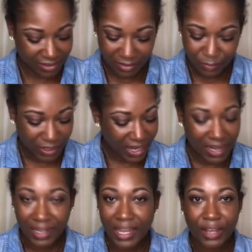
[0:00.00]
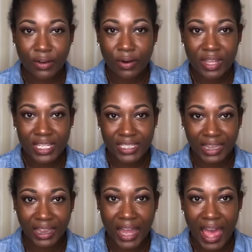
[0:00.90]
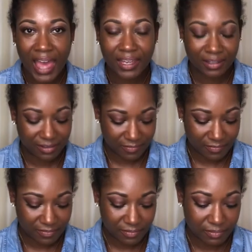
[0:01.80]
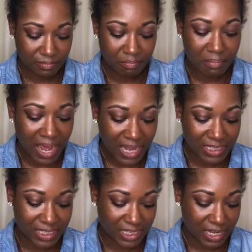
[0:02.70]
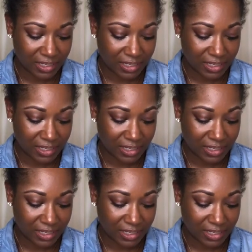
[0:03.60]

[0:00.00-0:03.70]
We gotta let go of this lack mindset.